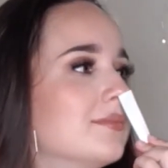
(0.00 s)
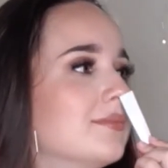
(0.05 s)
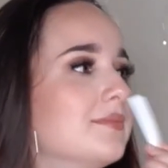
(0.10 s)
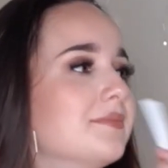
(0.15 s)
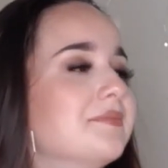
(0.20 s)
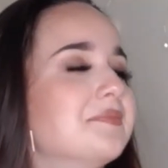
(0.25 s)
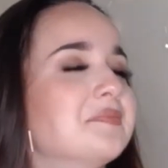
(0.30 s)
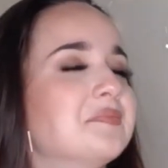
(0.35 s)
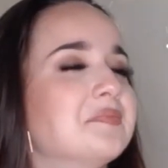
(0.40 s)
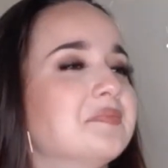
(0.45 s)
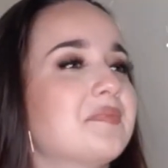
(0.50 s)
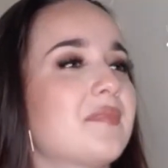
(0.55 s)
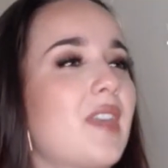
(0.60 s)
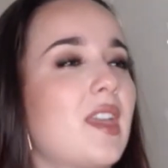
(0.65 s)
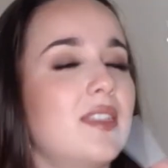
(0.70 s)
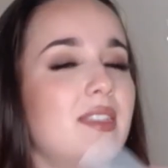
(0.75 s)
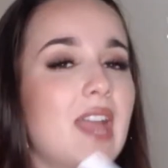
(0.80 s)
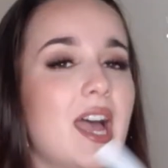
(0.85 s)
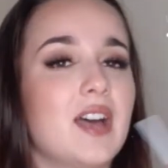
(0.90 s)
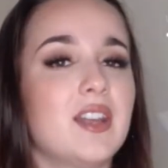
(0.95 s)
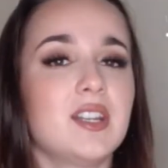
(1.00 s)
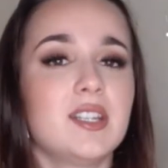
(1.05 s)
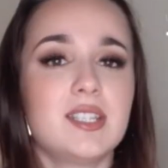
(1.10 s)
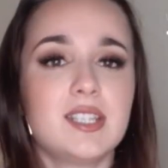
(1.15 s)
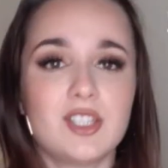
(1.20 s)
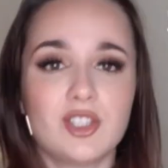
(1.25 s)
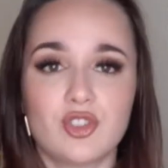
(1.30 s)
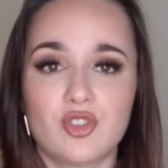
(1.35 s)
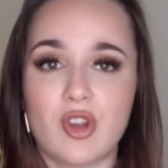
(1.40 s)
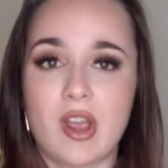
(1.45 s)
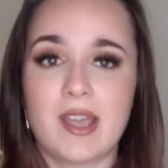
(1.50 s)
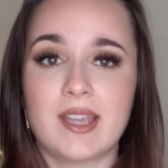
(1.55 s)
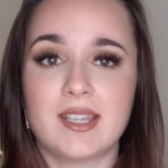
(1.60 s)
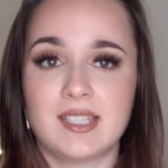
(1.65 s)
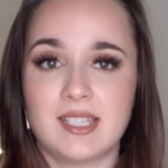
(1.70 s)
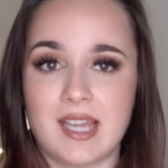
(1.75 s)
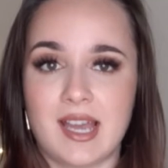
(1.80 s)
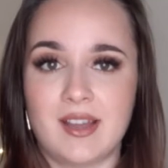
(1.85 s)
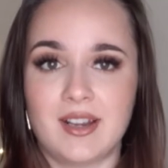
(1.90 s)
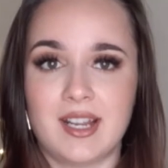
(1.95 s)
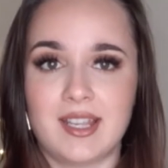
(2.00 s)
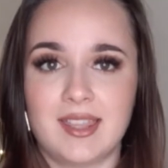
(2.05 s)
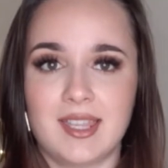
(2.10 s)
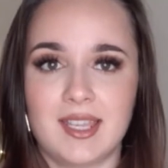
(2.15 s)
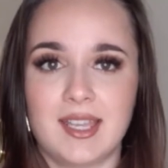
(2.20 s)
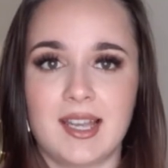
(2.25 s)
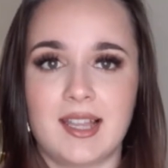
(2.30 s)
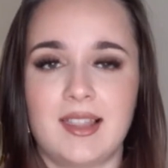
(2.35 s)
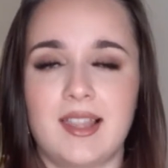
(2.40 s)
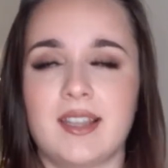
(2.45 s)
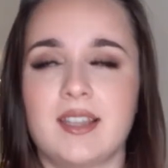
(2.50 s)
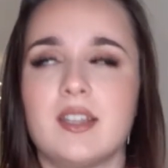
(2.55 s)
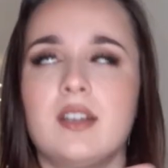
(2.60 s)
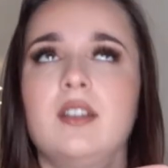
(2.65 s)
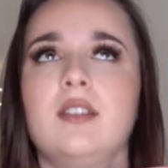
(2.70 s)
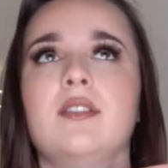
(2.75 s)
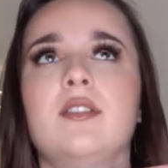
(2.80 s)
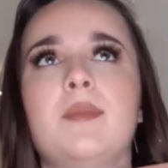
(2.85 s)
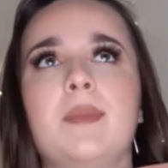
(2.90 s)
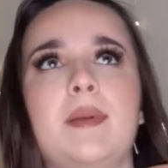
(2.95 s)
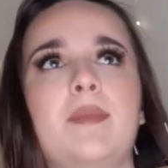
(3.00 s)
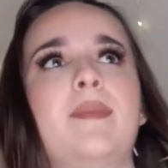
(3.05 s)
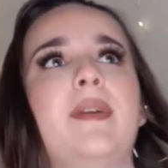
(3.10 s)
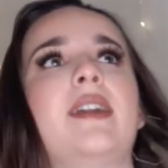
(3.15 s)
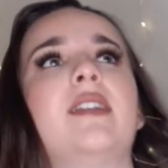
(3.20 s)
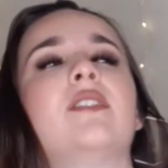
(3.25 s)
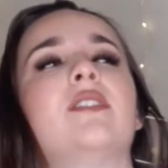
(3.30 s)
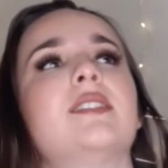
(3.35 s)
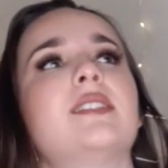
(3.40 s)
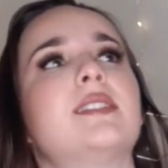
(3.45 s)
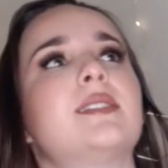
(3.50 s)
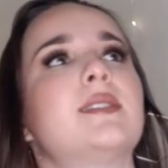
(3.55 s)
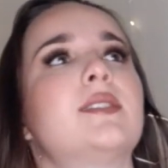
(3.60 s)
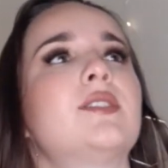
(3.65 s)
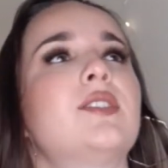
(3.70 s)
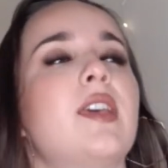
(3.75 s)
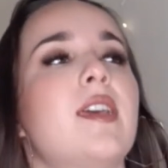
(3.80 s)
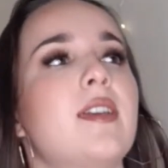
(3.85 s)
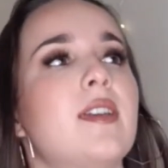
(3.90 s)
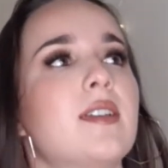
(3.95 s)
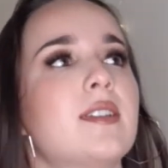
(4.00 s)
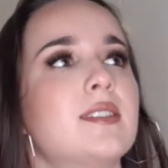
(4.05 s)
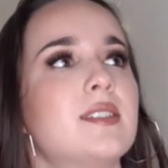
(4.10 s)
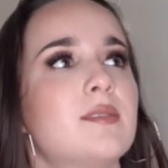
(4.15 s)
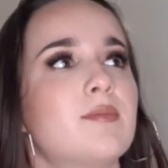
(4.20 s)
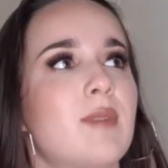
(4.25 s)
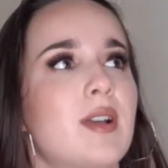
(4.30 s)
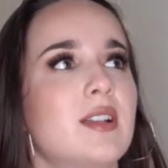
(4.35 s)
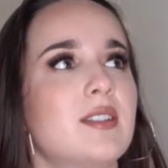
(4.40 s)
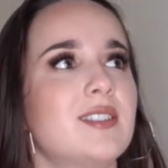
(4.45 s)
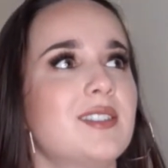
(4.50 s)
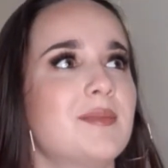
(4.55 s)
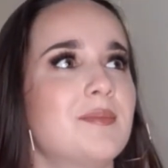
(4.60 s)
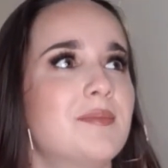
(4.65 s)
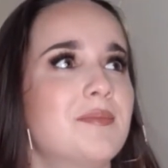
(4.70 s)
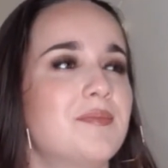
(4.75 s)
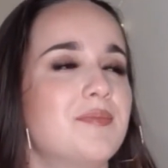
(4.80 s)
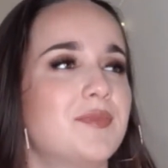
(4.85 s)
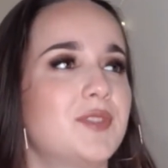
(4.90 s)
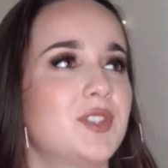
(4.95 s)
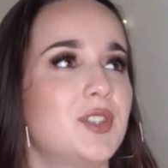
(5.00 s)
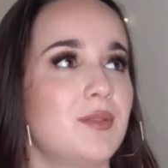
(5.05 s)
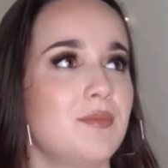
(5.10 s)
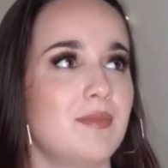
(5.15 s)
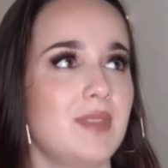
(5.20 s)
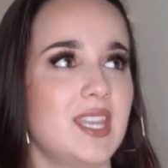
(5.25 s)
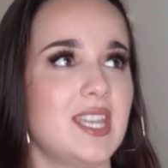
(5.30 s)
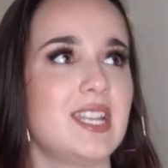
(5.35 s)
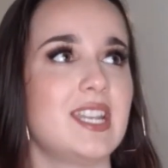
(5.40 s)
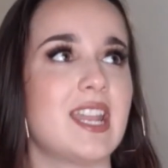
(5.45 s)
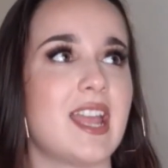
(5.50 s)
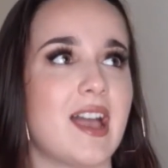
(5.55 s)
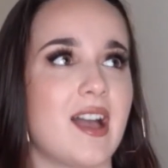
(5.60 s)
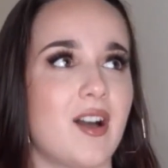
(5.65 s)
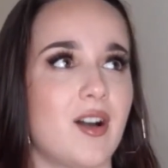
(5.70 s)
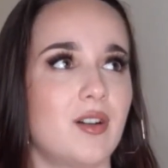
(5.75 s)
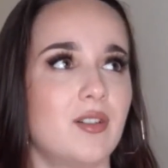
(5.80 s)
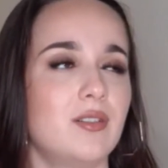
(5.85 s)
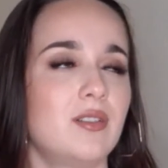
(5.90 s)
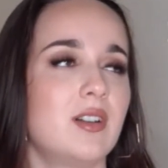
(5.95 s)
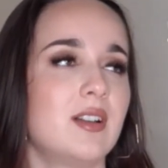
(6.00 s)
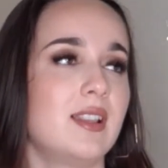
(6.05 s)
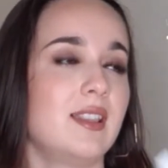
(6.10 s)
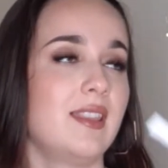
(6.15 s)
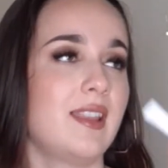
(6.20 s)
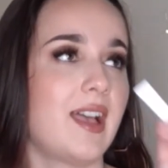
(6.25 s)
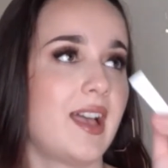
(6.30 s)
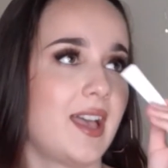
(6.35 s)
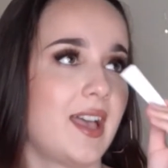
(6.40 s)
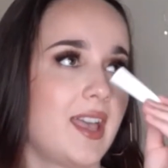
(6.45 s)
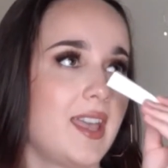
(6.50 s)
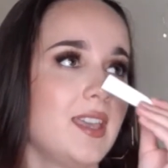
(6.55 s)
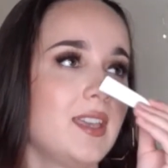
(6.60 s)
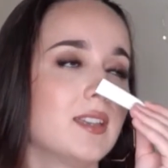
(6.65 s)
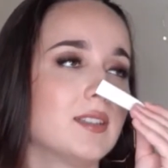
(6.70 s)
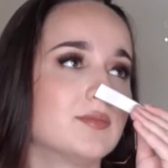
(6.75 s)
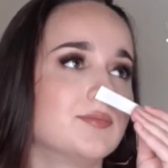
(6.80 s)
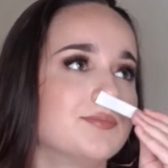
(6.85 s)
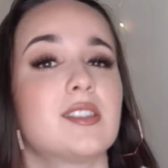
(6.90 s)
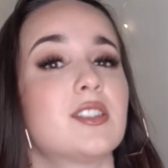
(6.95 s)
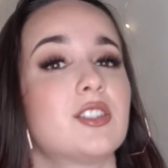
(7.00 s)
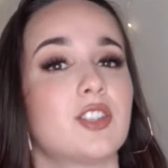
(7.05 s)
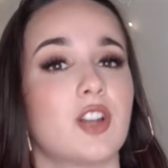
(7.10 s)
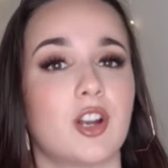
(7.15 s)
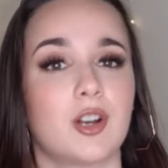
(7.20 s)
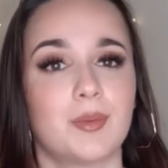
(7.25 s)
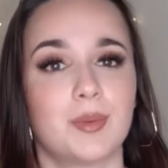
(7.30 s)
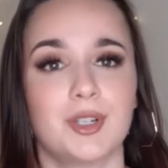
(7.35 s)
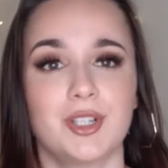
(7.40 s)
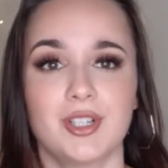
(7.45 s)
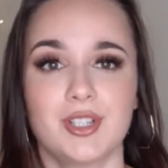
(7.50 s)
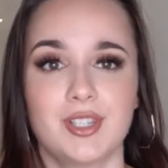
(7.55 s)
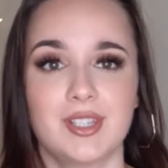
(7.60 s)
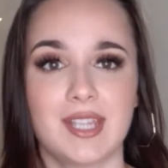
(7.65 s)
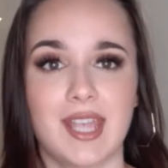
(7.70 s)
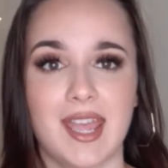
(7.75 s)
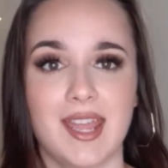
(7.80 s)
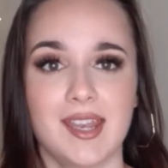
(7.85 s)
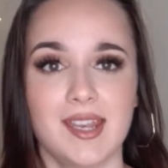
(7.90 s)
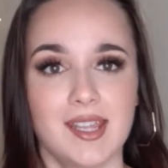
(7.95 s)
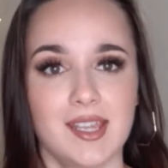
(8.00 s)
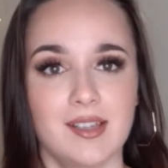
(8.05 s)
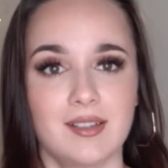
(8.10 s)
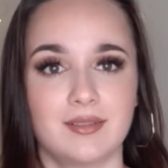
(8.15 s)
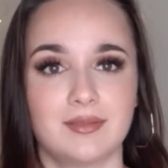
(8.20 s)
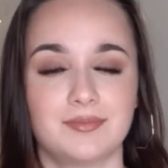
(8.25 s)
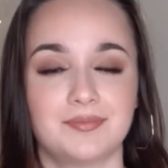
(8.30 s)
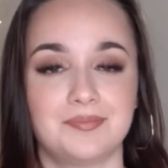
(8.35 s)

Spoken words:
Now that it's drying down, I think I like it a little bit better. It smells to me now like Starburst candy.